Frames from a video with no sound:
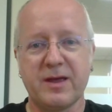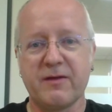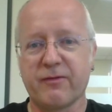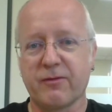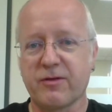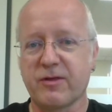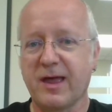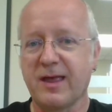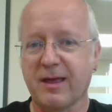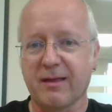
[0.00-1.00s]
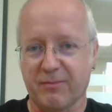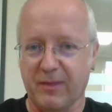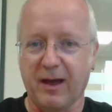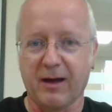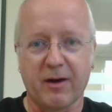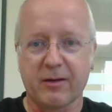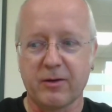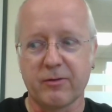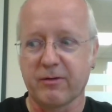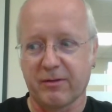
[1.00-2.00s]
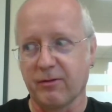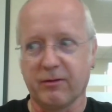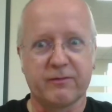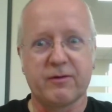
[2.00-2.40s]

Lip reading: for us to take our current sort of